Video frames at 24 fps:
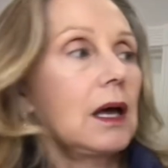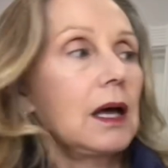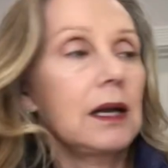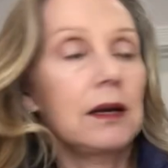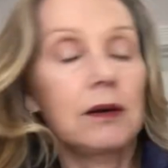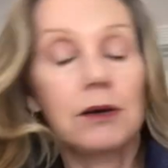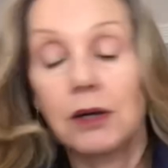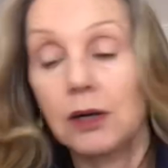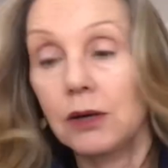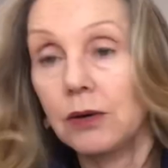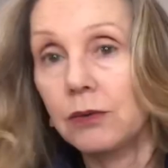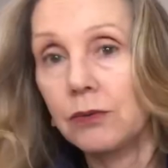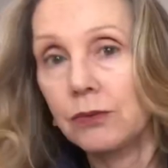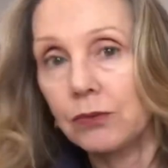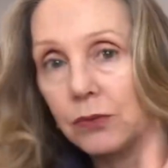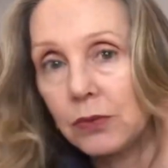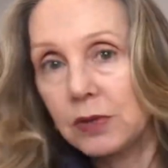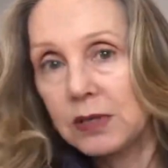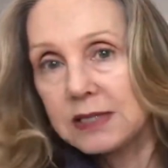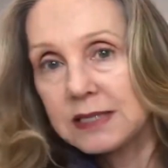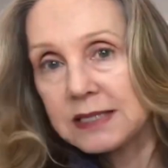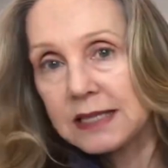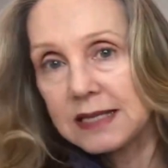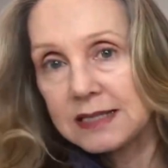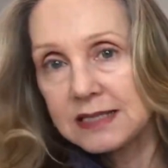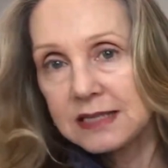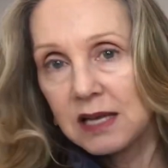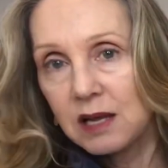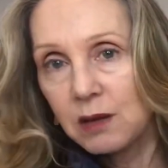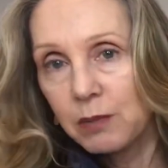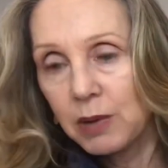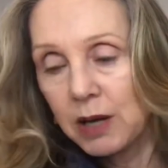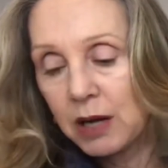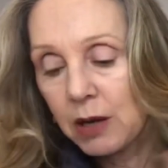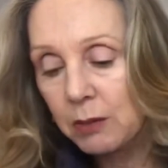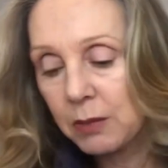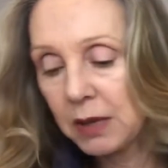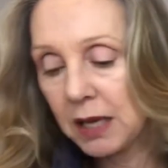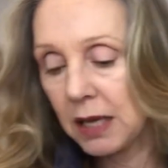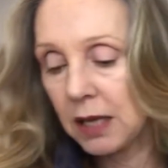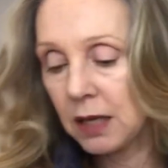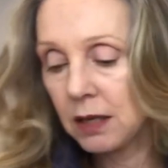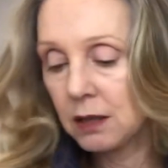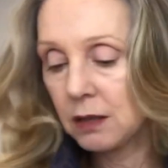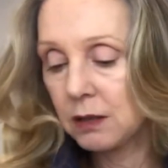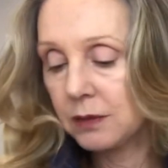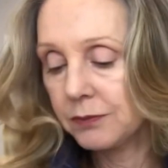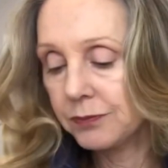I don't know. What does that say about
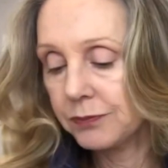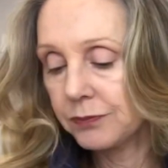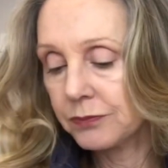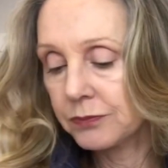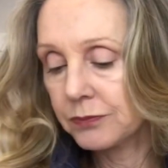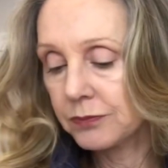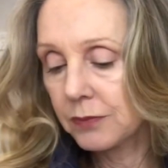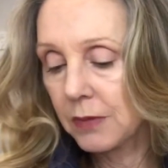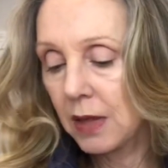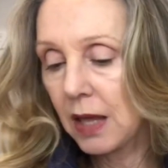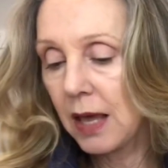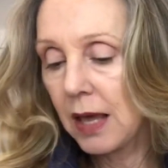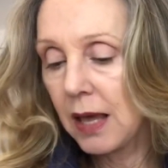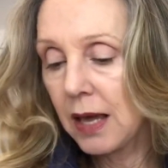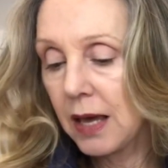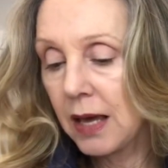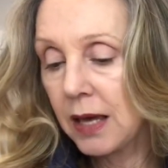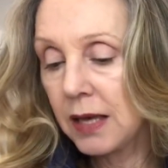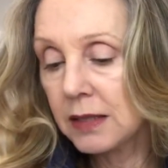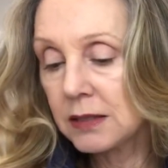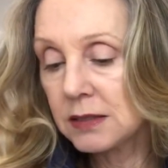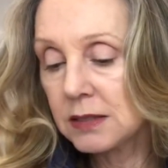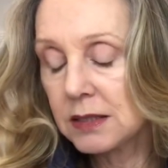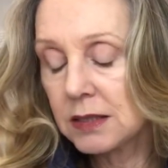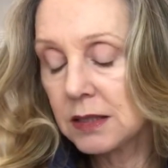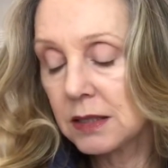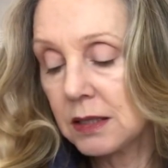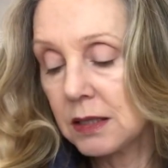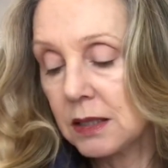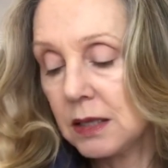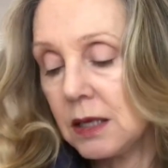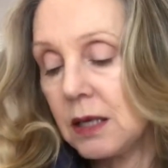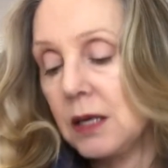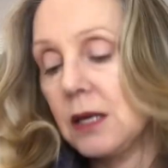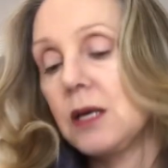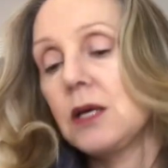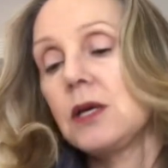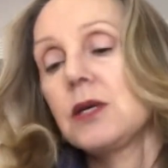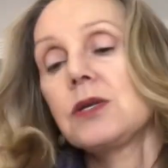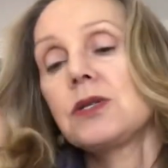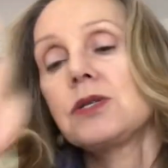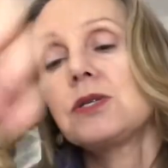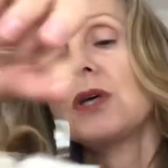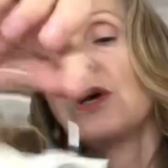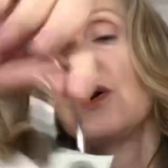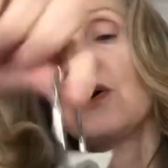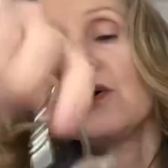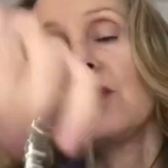me? And
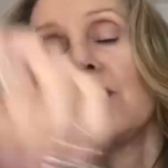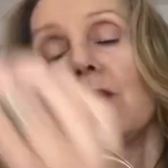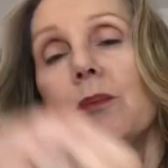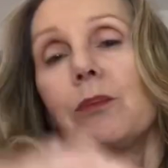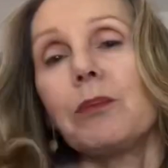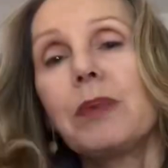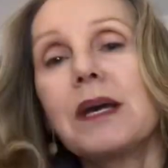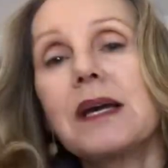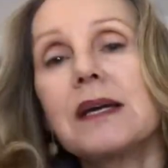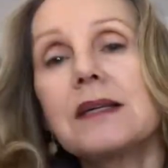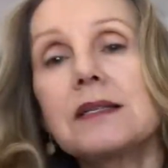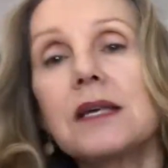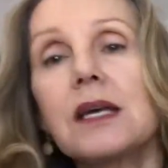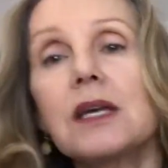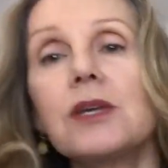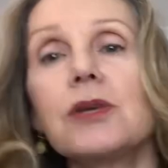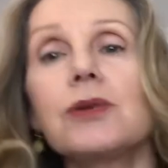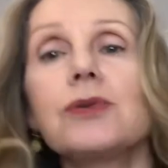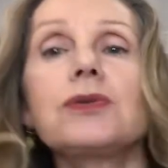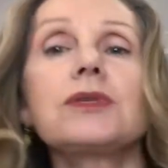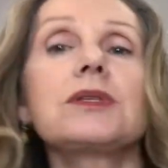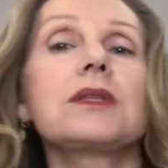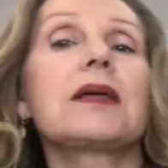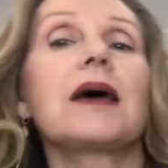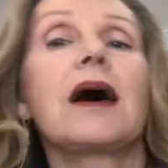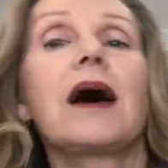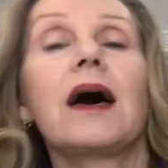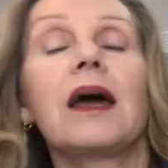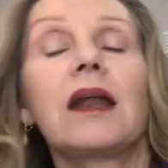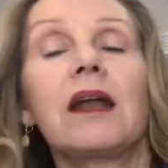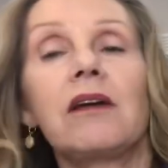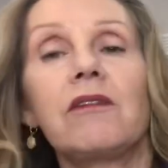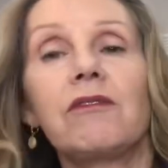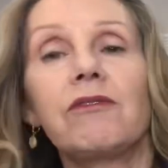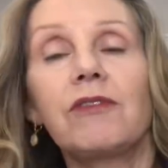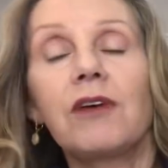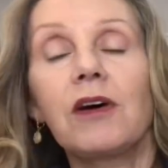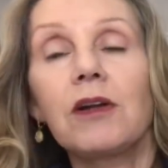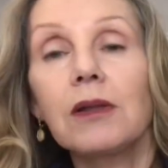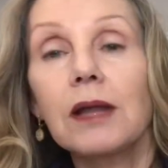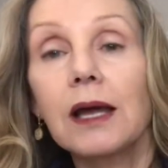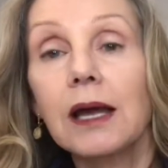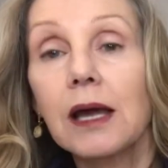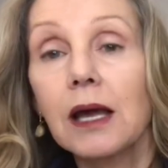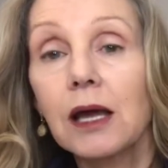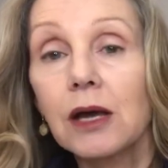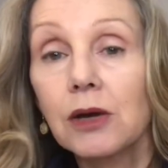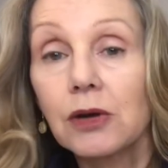so because I used that, it felt
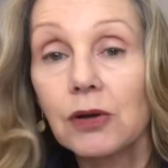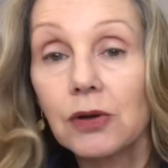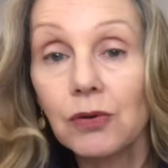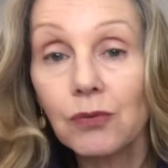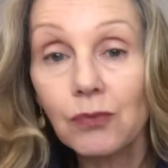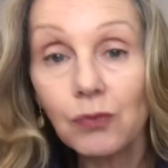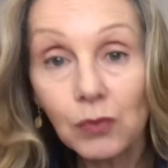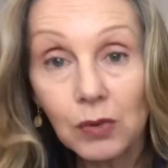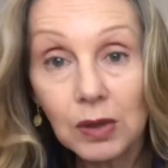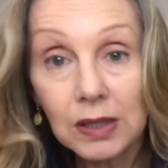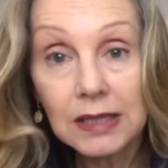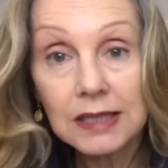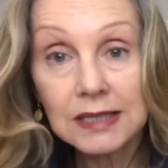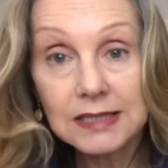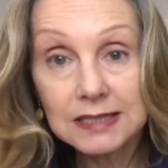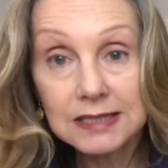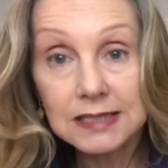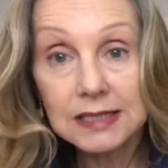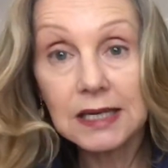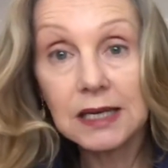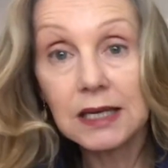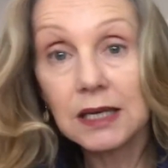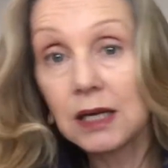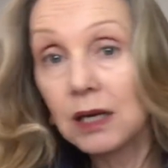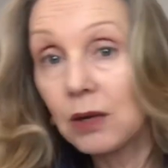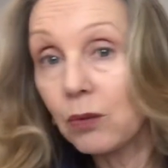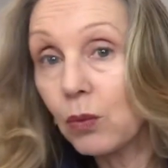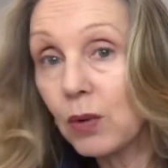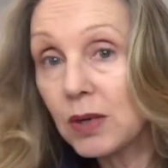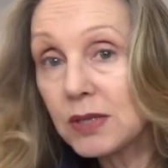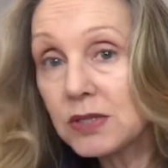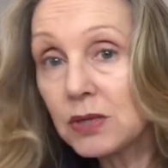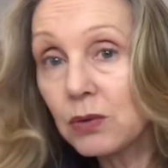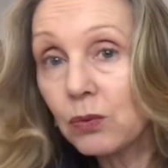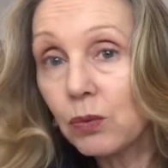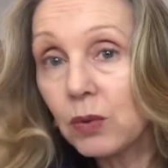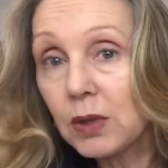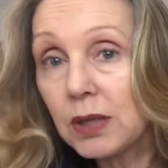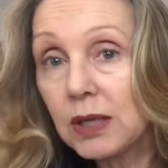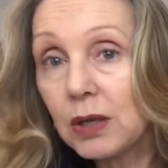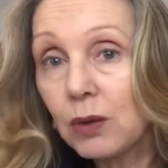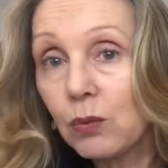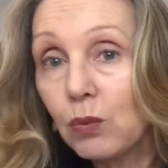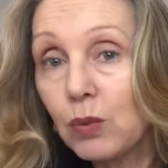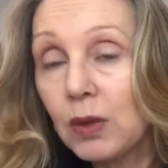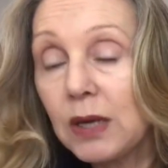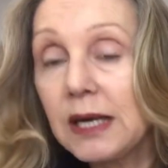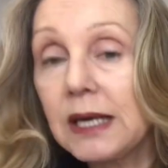like I couldn't really see it. It wasn't
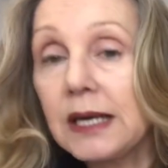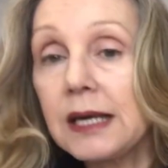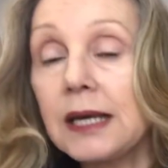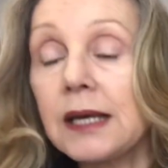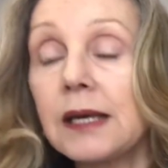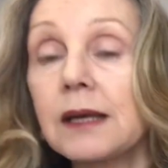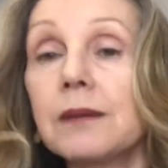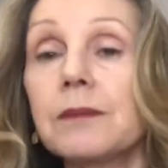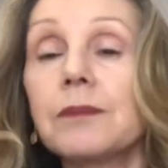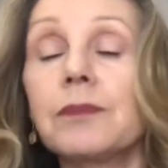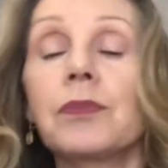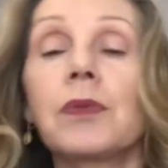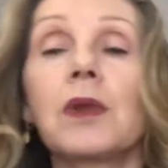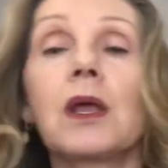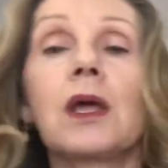really reading.